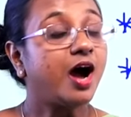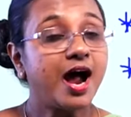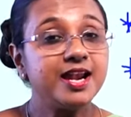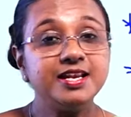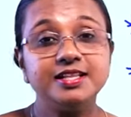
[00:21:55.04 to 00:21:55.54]

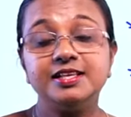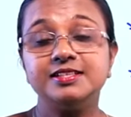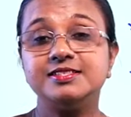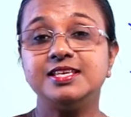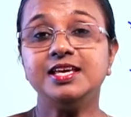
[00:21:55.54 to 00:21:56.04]
Under the
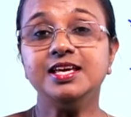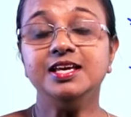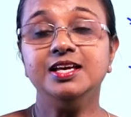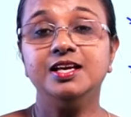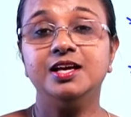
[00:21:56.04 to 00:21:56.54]

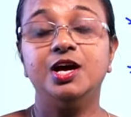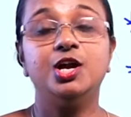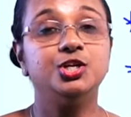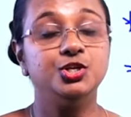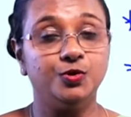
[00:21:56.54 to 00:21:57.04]
sea?
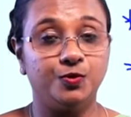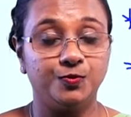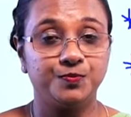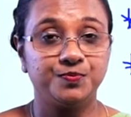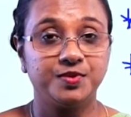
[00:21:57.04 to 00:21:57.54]
No.
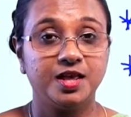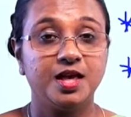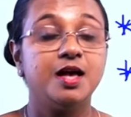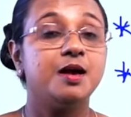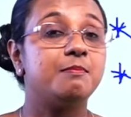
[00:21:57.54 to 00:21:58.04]

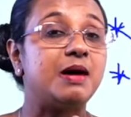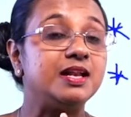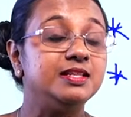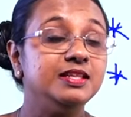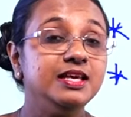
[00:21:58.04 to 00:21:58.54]

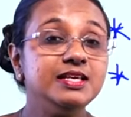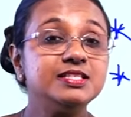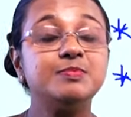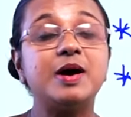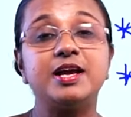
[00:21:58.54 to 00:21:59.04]
But
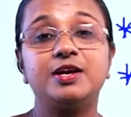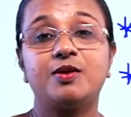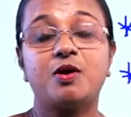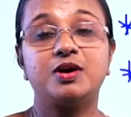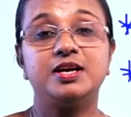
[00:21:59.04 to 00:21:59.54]
these
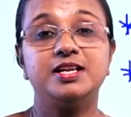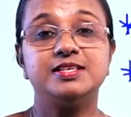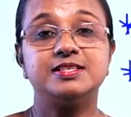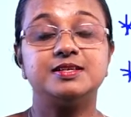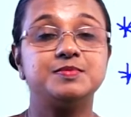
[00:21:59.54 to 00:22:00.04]

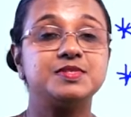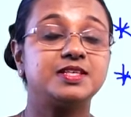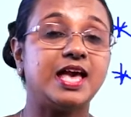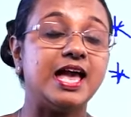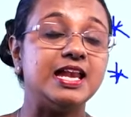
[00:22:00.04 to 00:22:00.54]
microorganisms
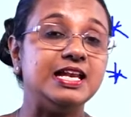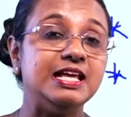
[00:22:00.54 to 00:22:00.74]
can